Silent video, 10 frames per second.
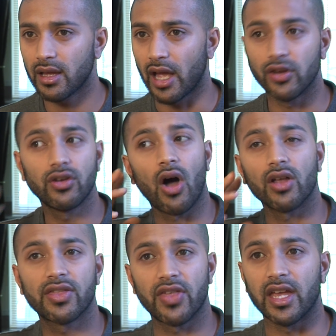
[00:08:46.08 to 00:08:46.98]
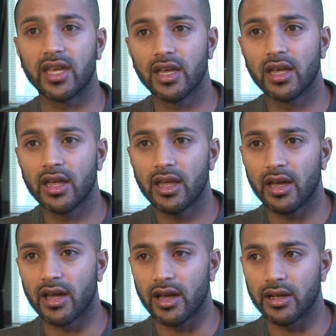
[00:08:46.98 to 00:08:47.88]
and you can't think
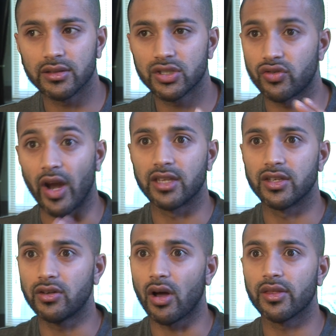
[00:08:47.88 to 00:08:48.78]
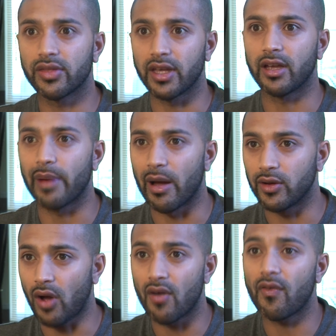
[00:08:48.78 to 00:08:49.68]
straight. You can't
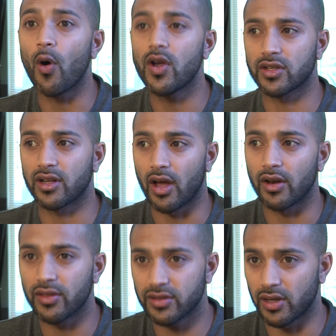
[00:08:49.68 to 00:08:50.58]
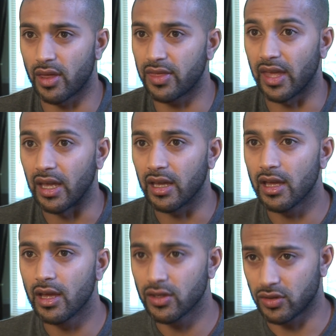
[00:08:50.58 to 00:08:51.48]
focus on a certain thing
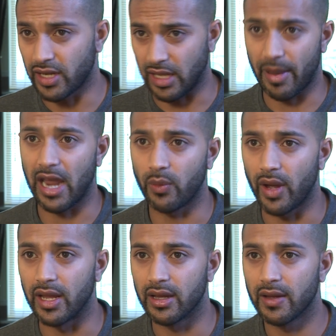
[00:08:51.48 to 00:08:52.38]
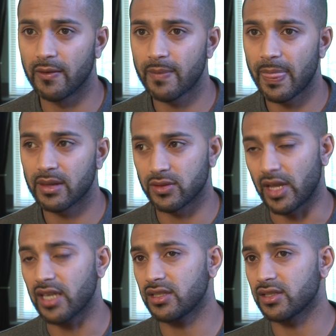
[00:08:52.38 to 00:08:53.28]
to take that pain away. So
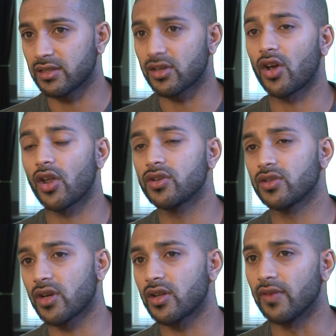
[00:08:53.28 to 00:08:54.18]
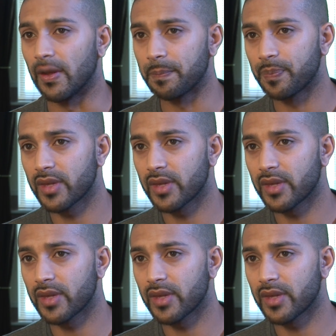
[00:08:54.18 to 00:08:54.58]
that's the psychological side of it.